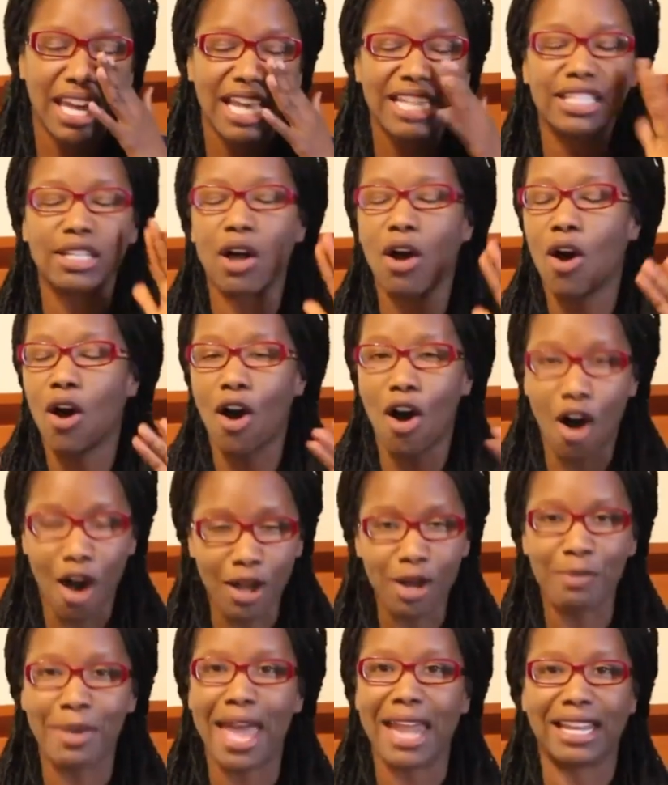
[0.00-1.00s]
It's
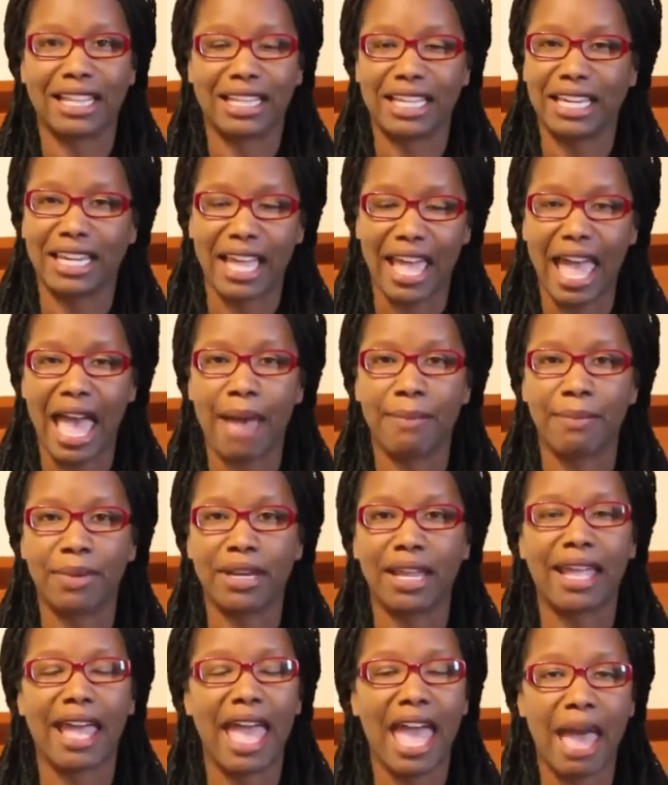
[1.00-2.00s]
automatically going to
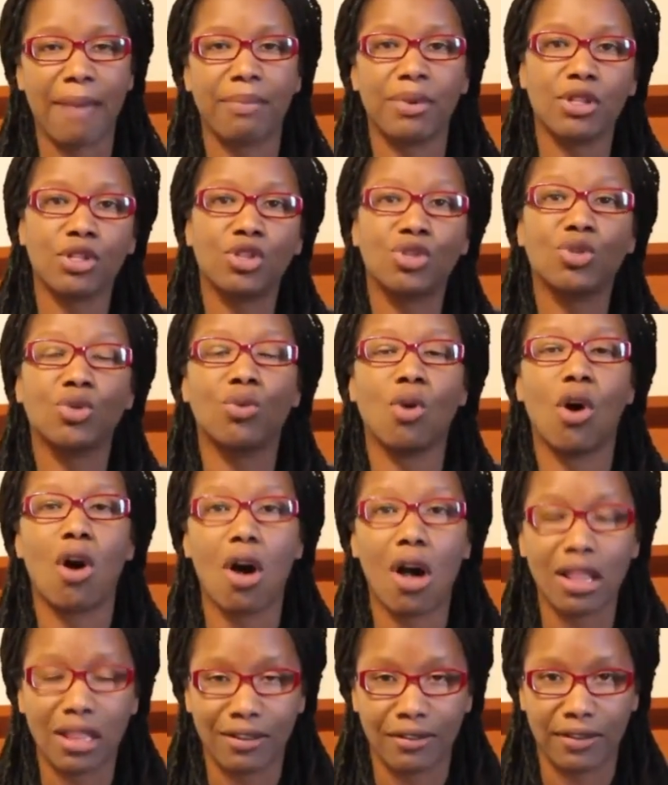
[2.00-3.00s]
happen. It happens to
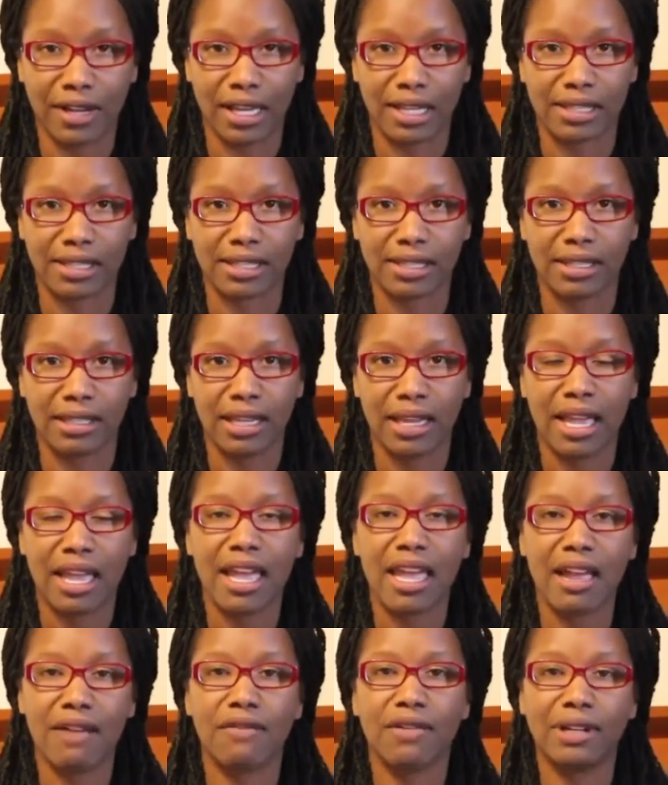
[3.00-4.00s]
all of us,
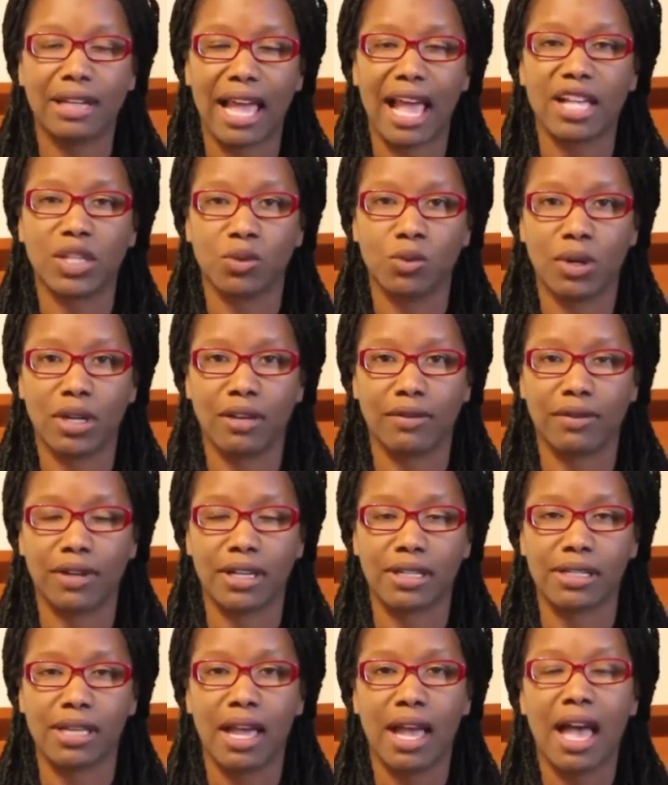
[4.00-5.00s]
every last one of
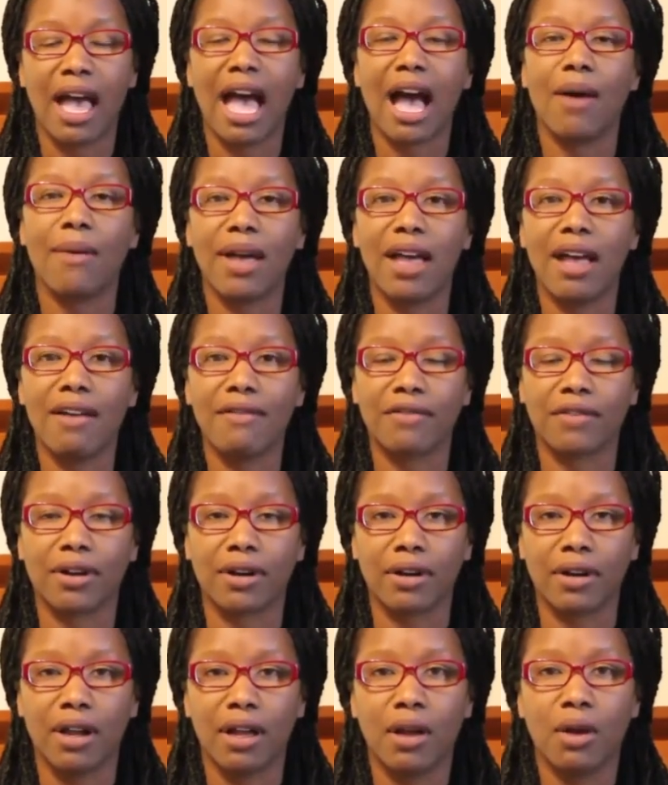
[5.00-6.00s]
us.
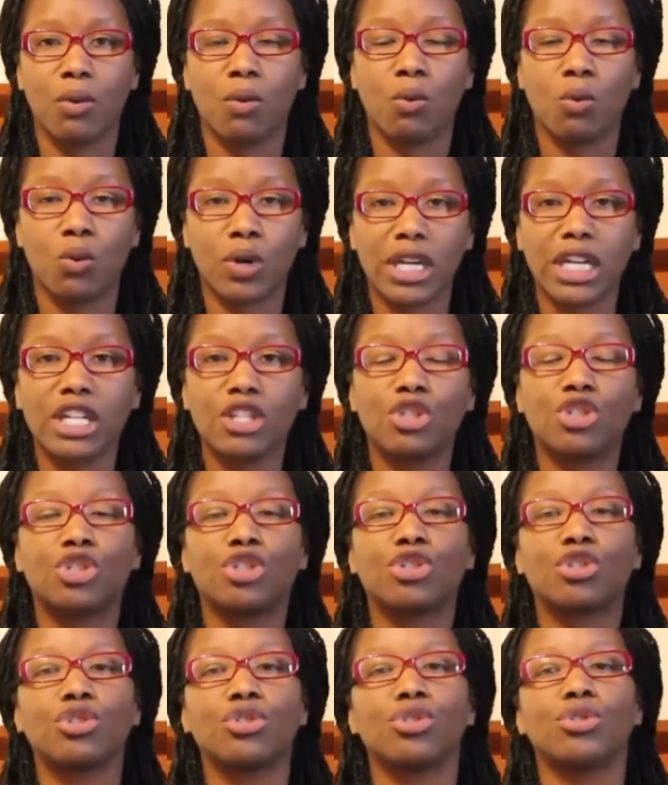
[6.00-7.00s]
However, we
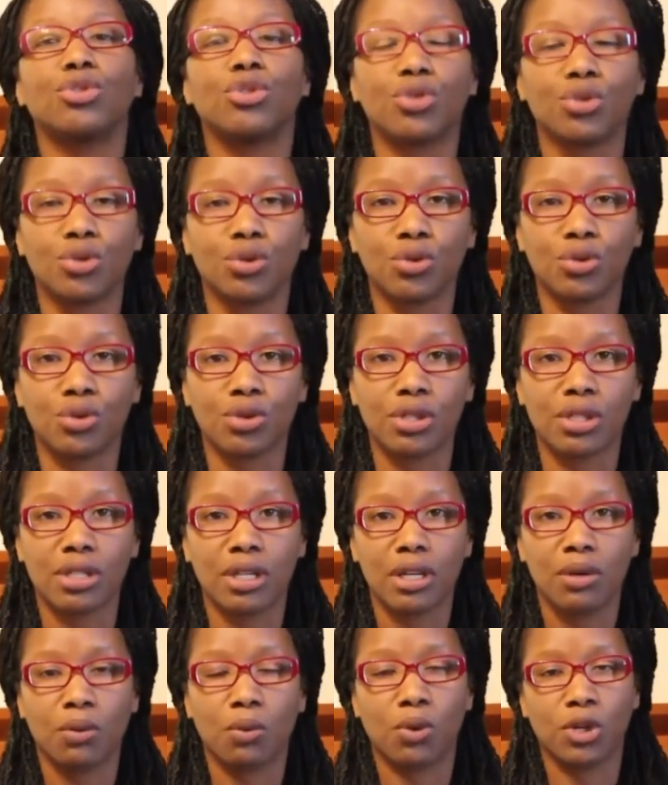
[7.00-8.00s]
choose
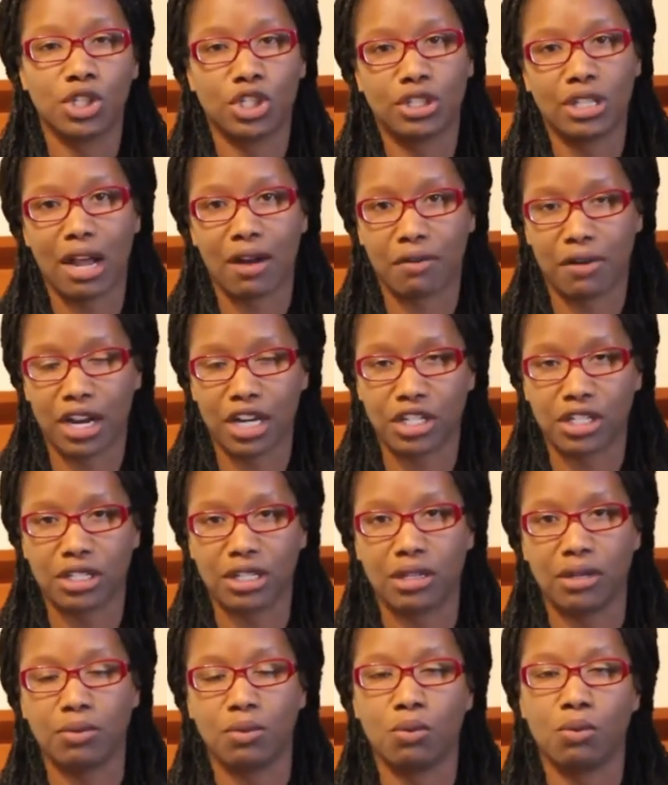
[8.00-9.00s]
which
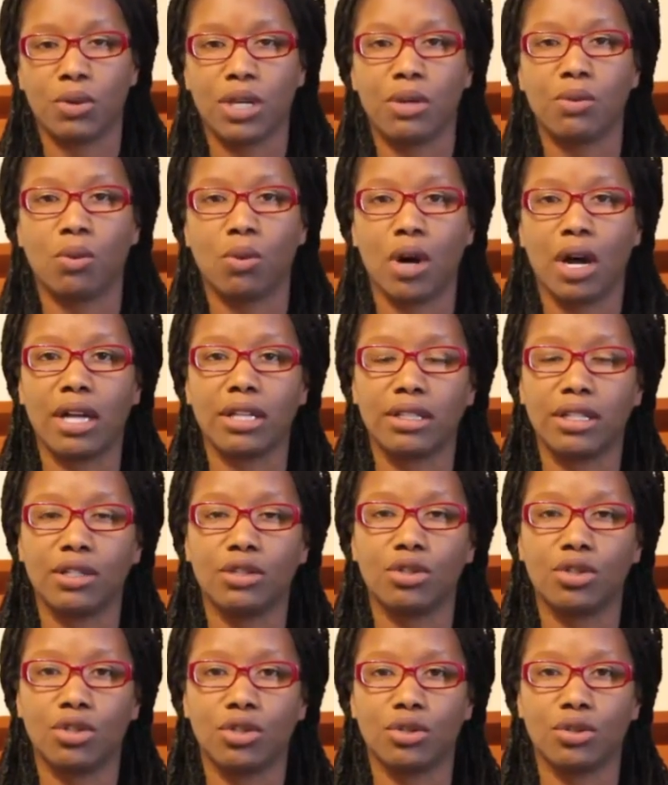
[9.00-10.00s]
direction we want
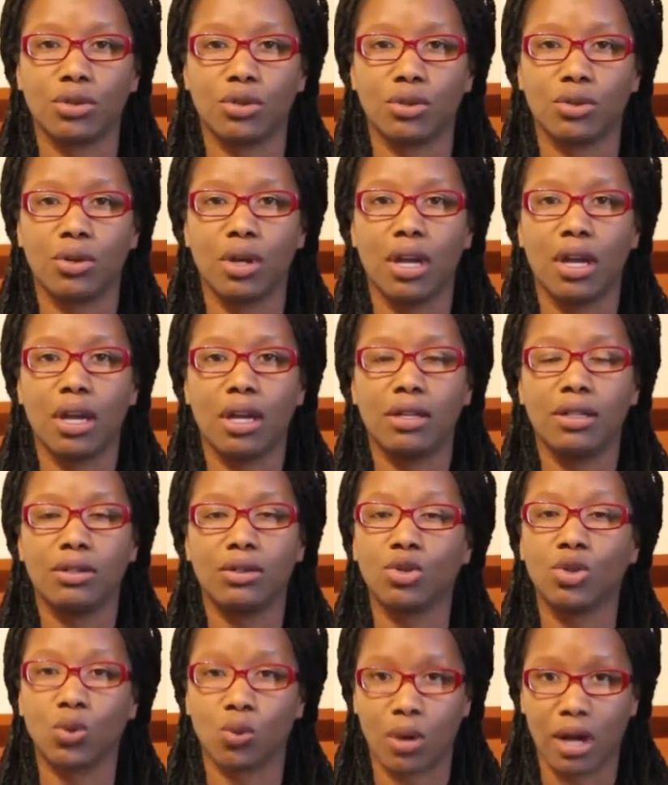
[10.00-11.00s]

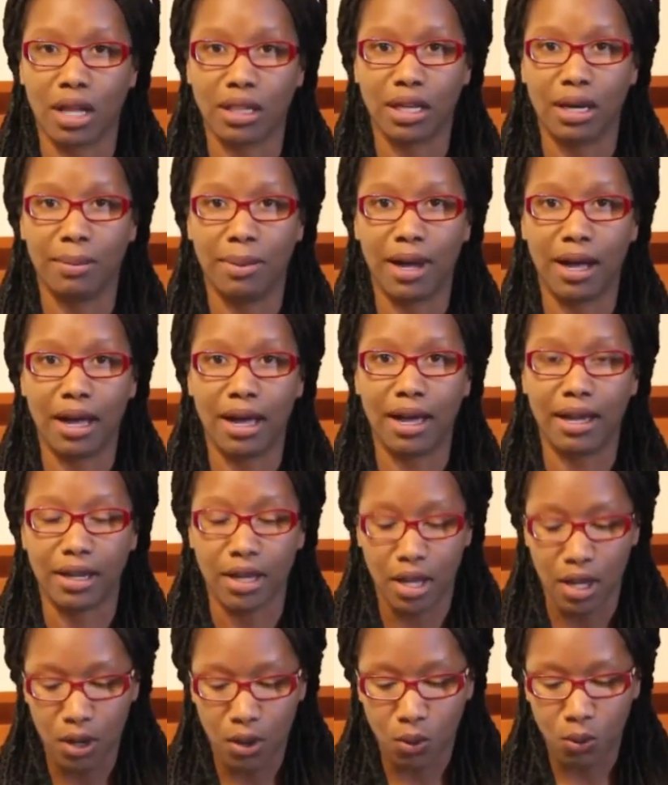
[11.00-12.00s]
to dwell upon.
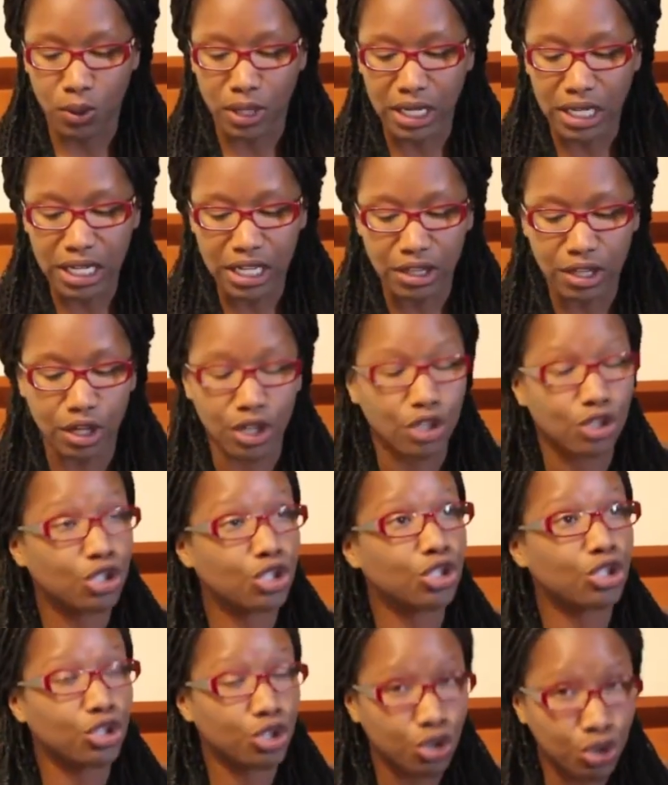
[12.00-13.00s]
We either
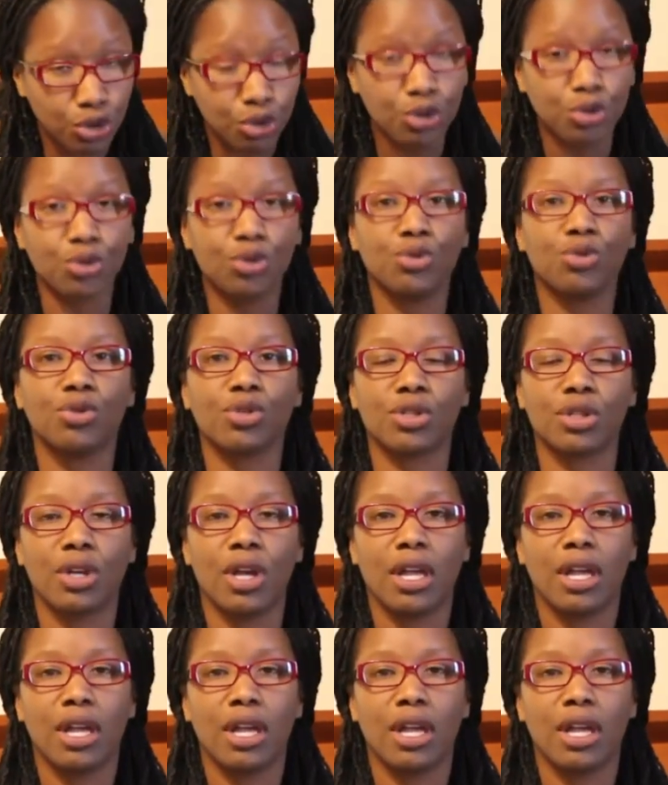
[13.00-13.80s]
choose